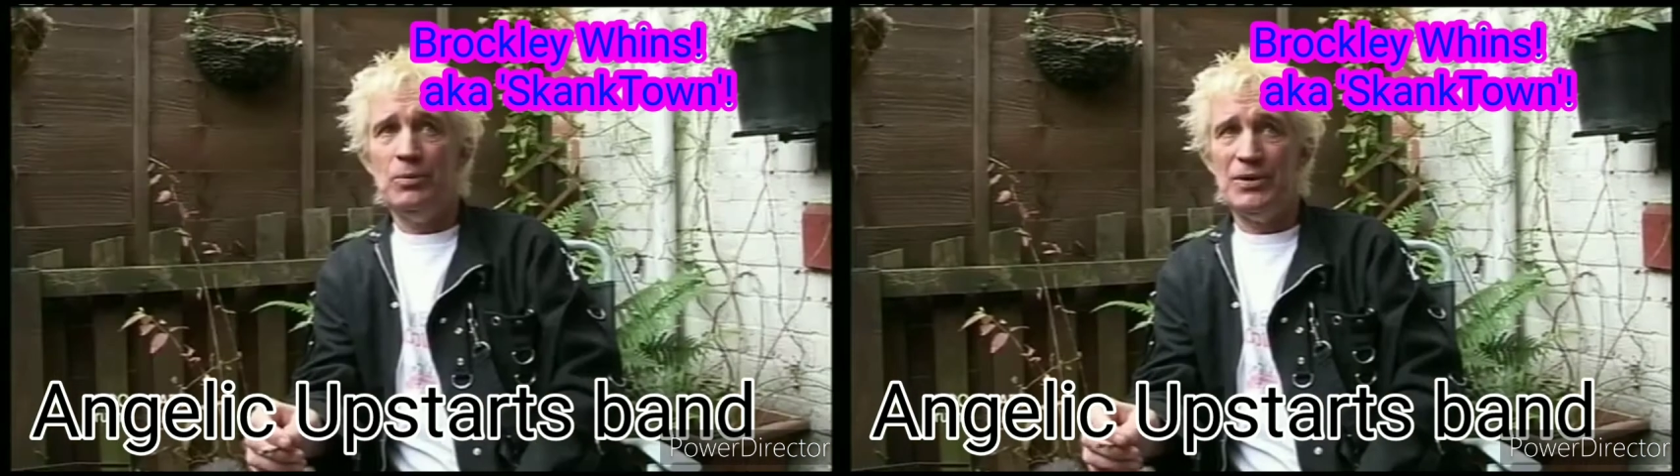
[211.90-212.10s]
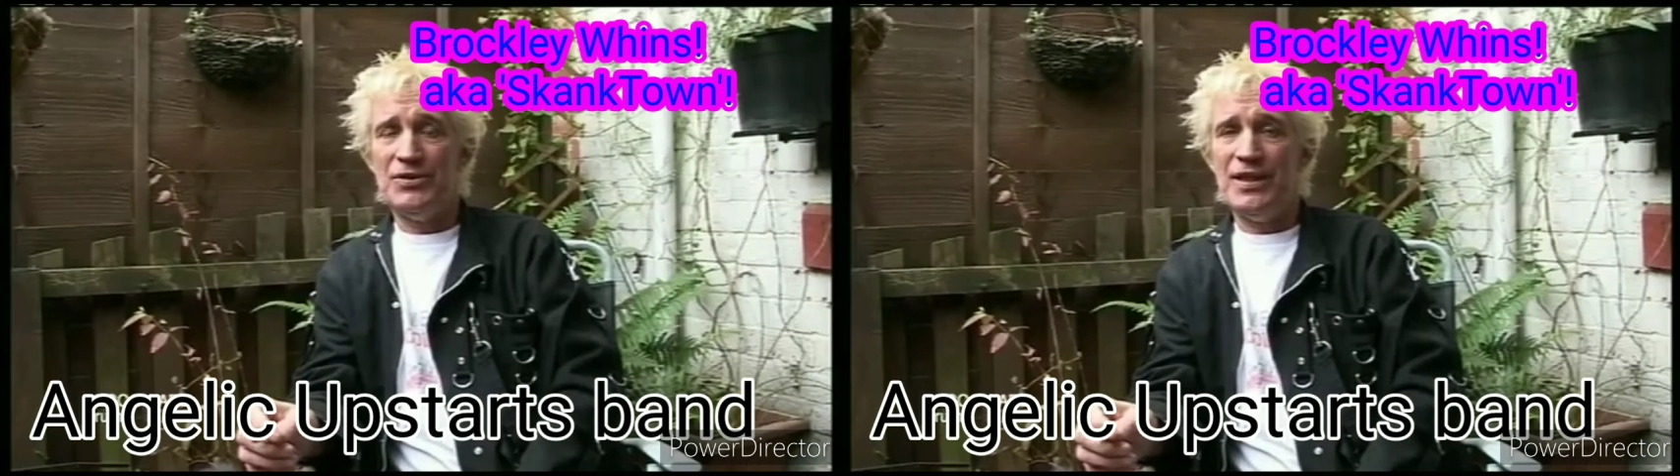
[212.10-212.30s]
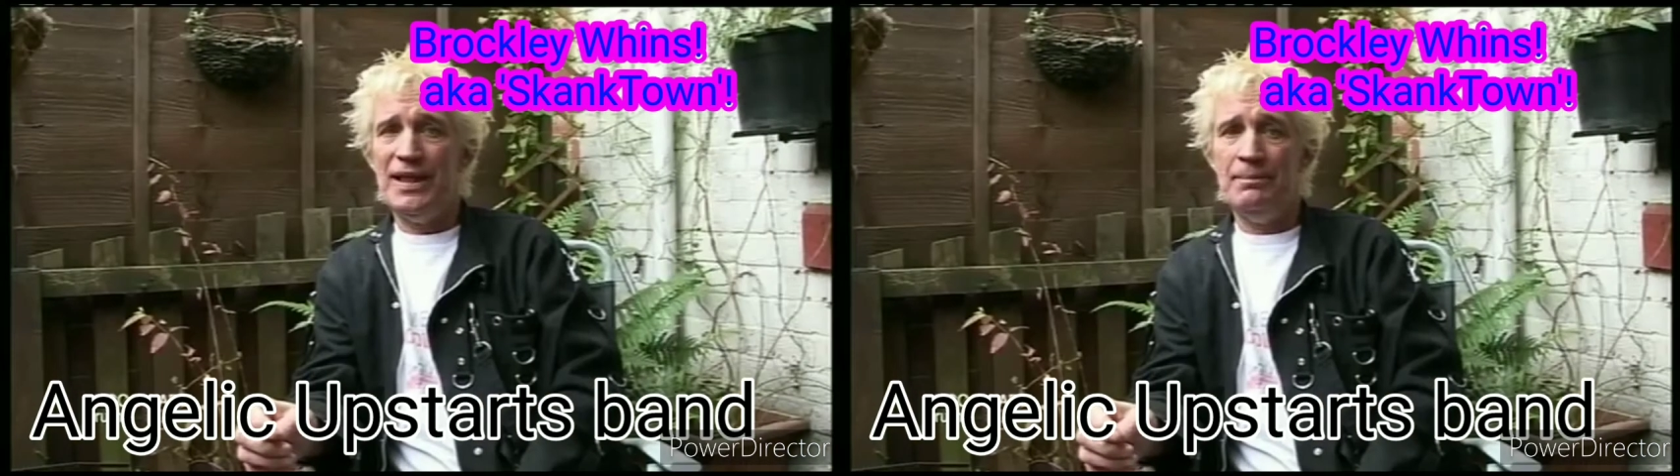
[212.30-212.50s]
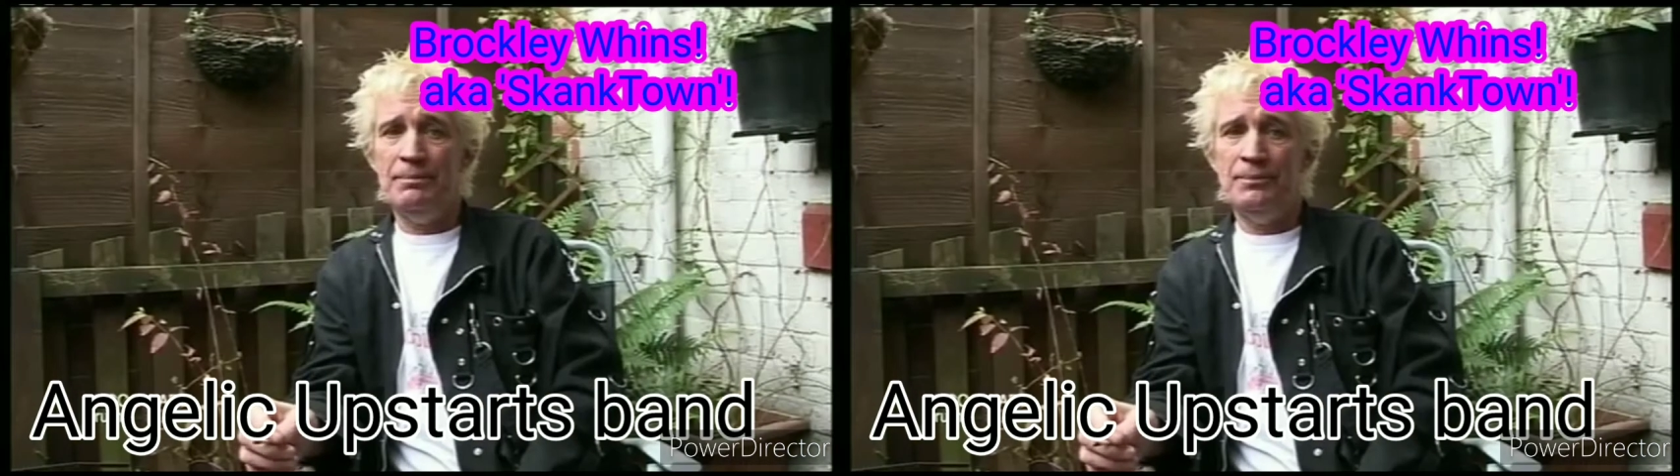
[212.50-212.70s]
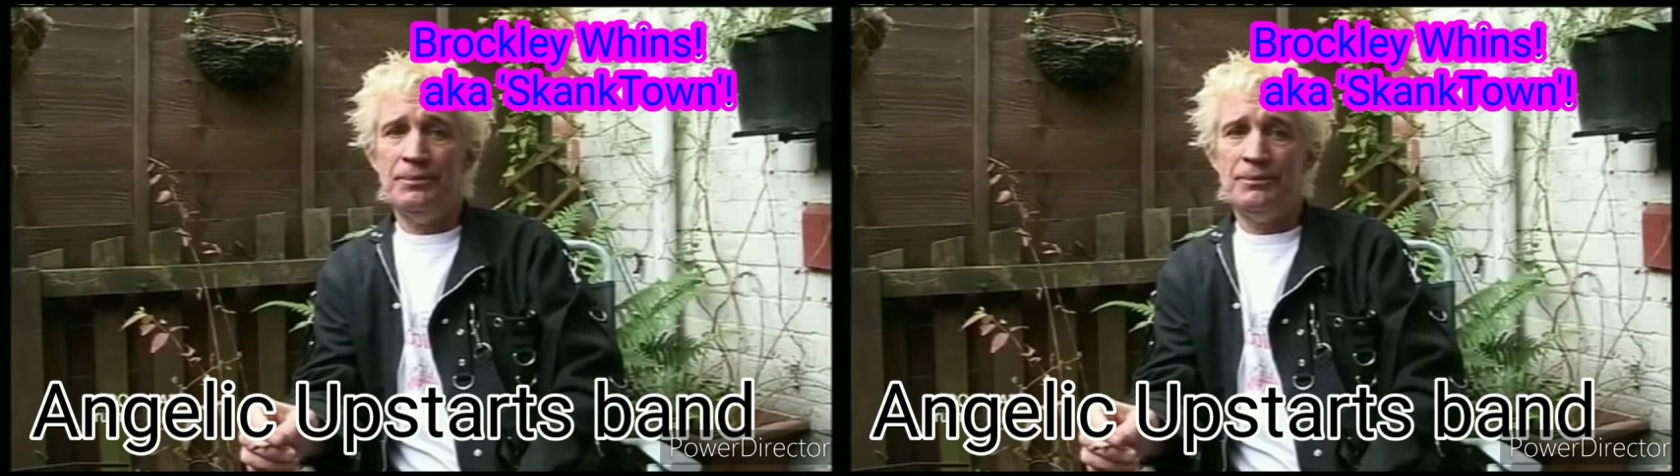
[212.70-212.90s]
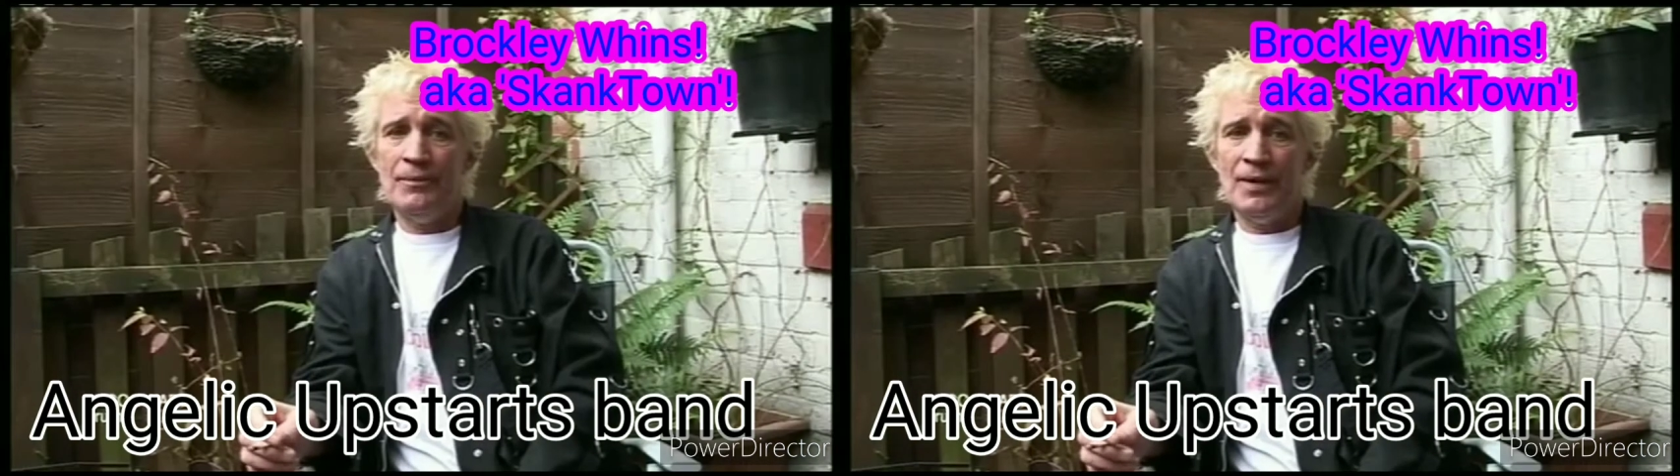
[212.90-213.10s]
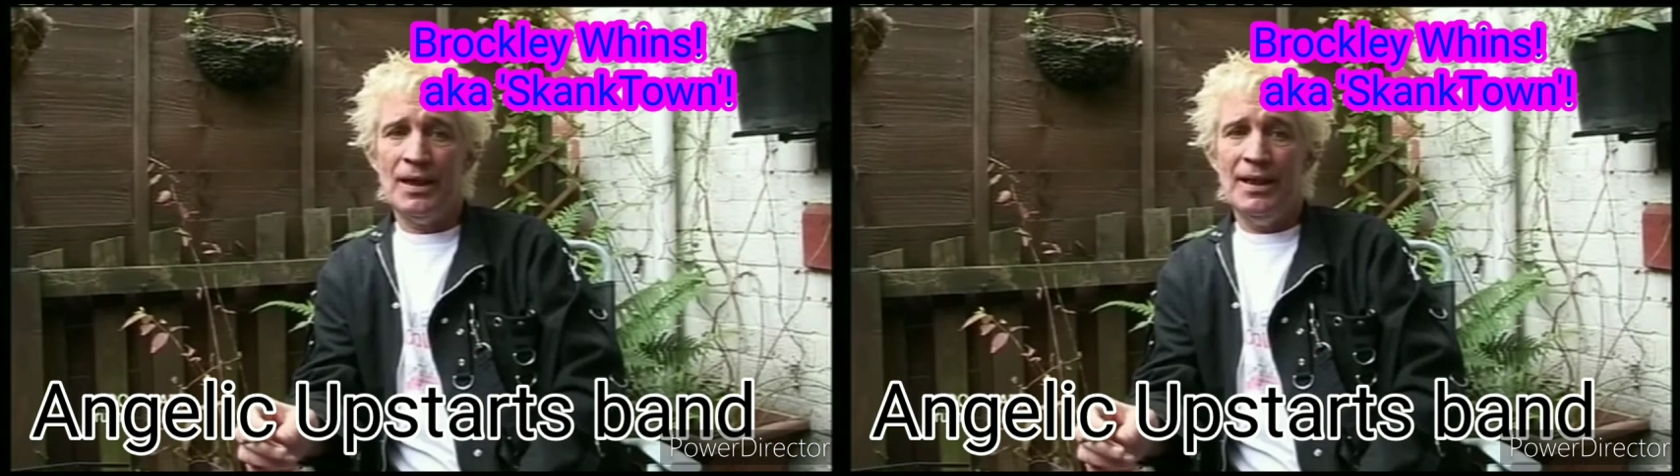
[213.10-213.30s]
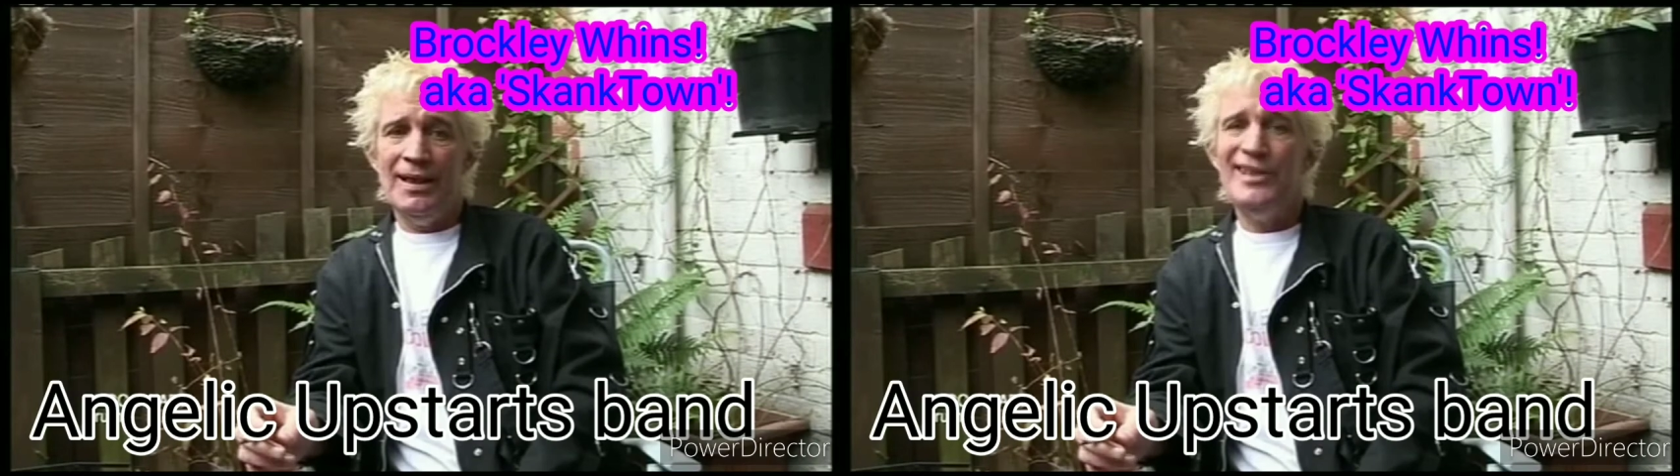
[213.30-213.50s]
It was, yeah,
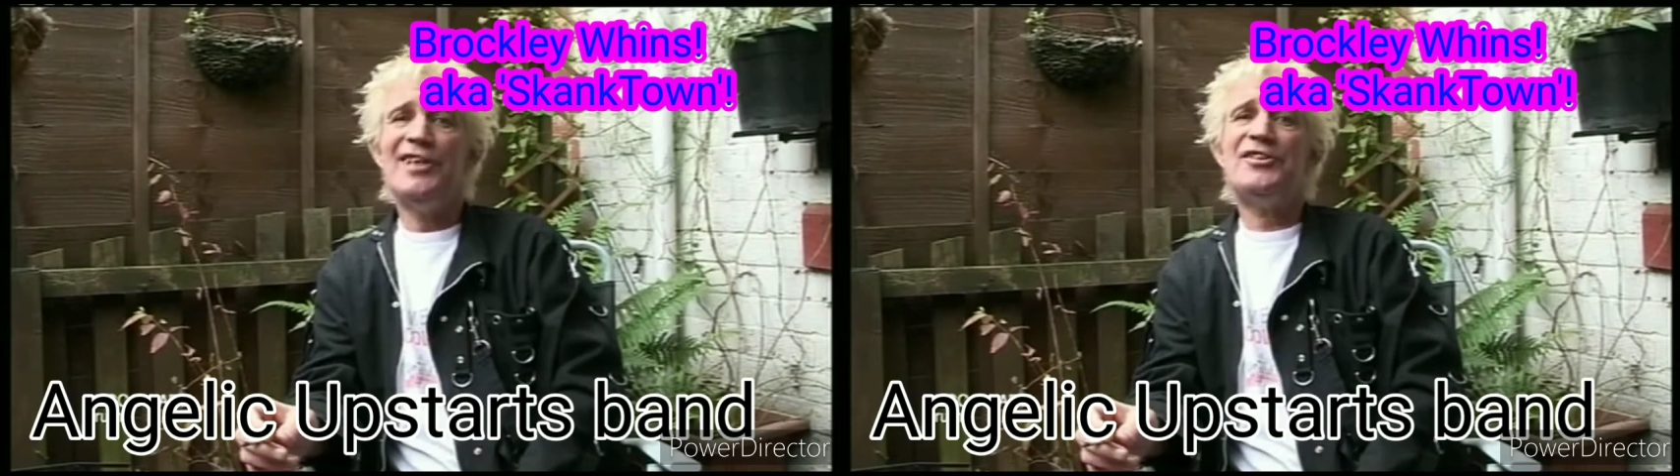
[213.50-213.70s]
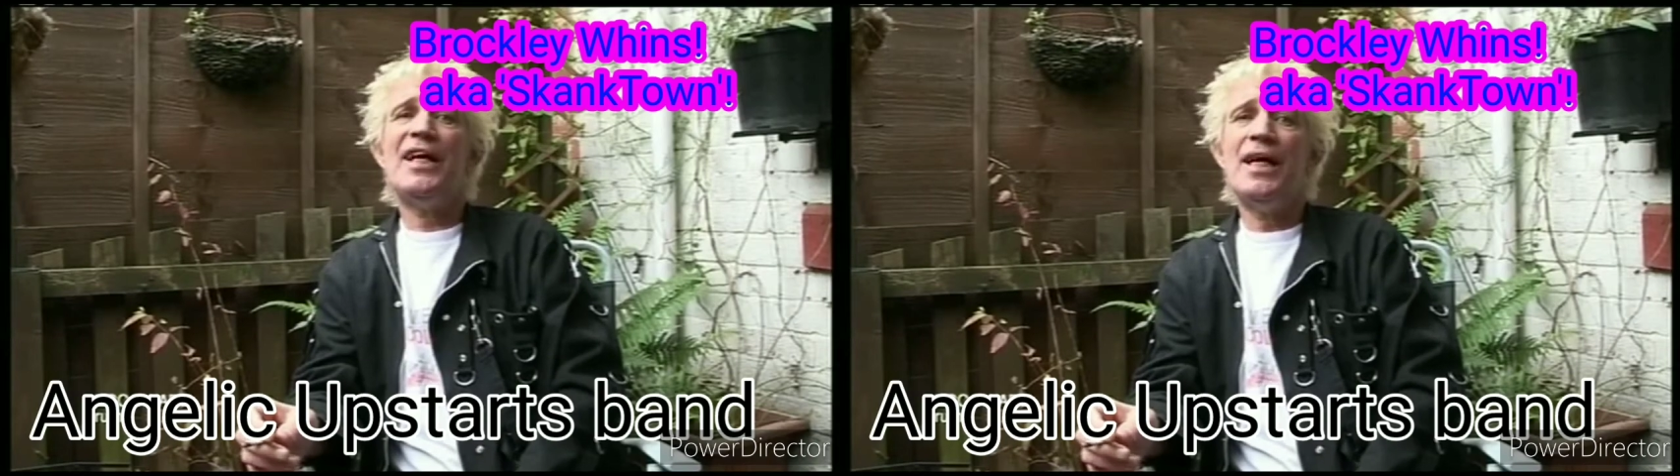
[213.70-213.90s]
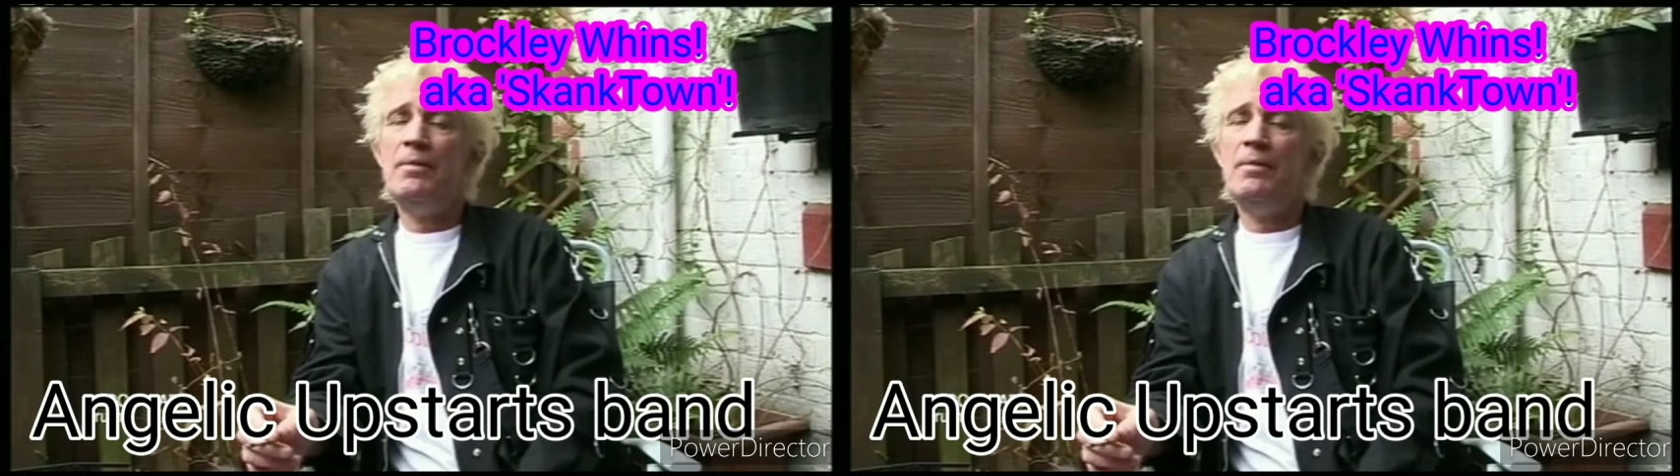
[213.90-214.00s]
Decker,